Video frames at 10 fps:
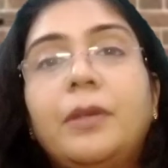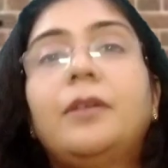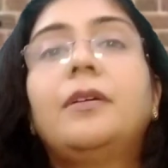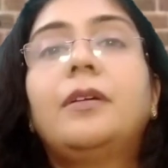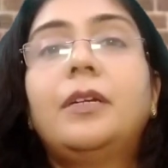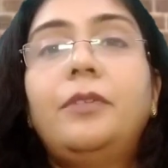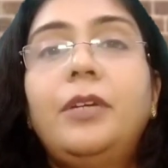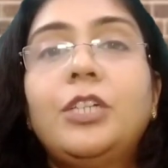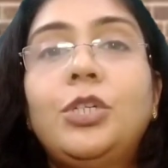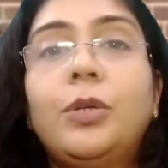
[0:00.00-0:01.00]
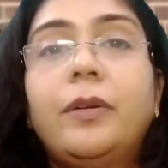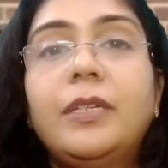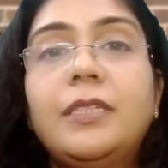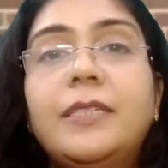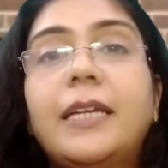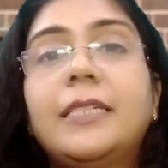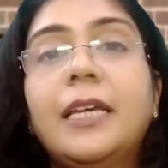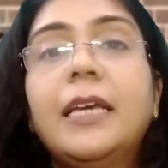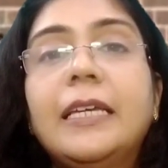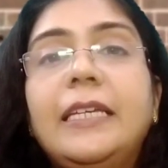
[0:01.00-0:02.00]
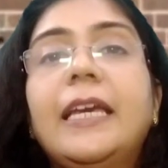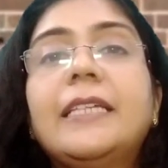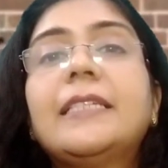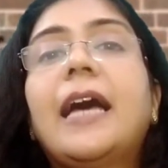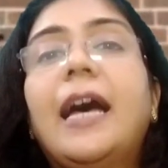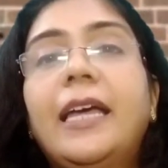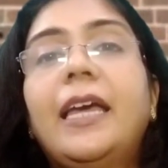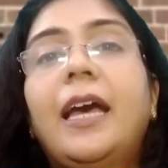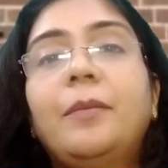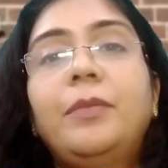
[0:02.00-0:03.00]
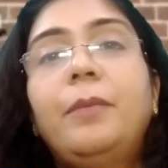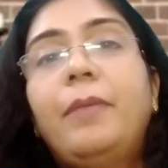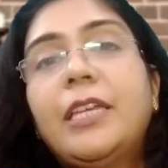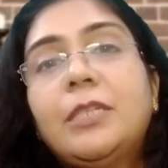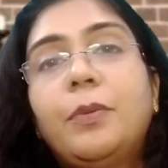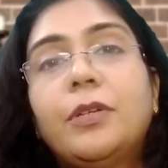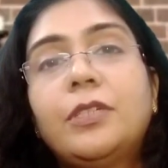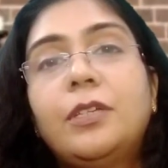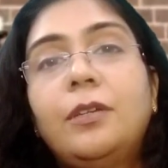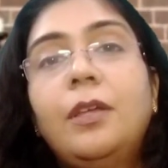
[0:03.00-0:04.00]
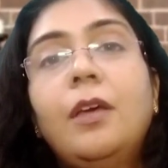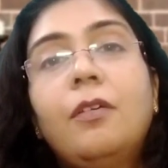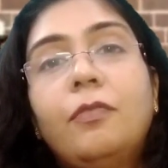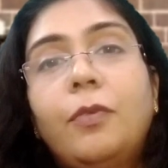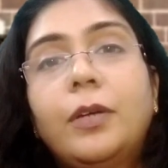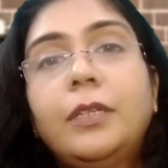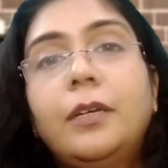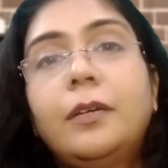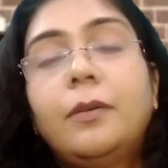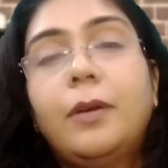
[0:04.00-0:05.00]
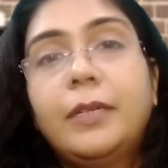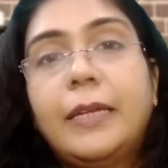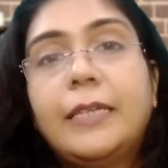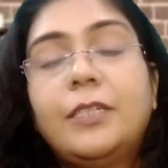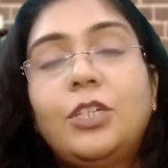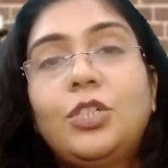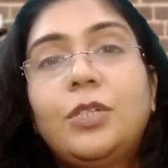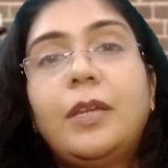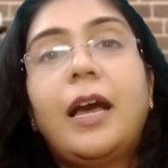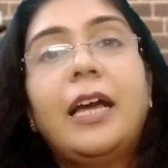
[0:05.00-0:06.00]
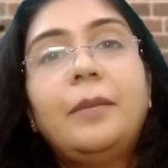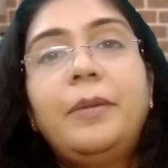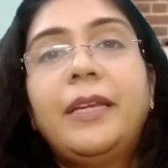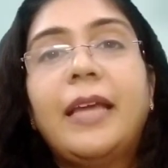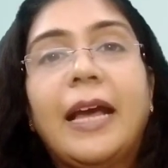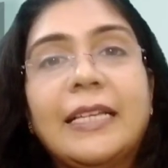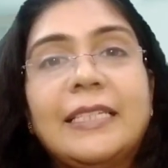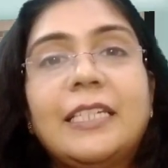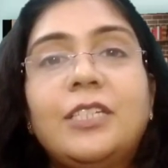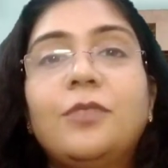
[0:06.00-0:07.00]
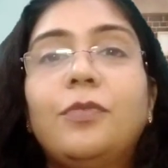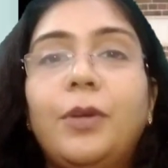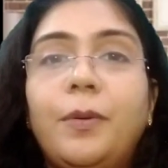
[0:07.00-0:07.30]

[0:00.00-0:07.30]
a reassurance that yes, I am the best person for the organization, I'll be an asset for